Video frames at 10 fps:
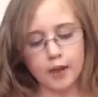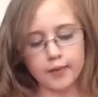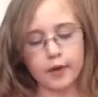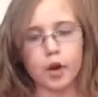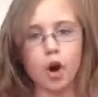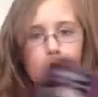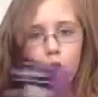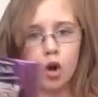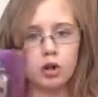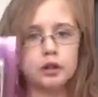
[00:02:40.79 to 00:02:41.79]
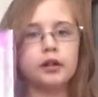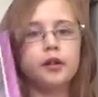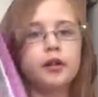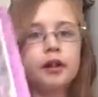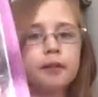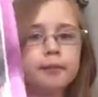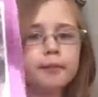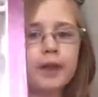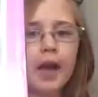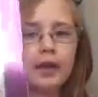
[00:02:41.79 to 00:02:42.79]
They're all glittery.
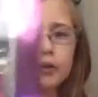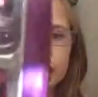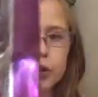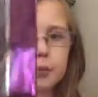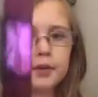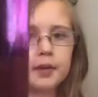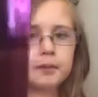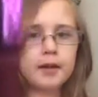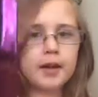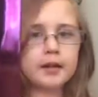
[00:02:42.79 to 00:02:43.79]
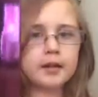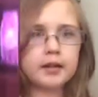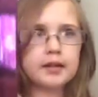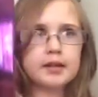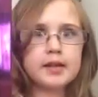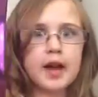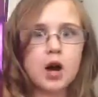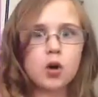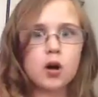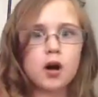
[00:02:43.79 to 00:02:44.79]
I haven't opened them yet. It's
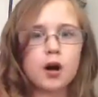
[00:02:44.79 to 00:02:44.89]
now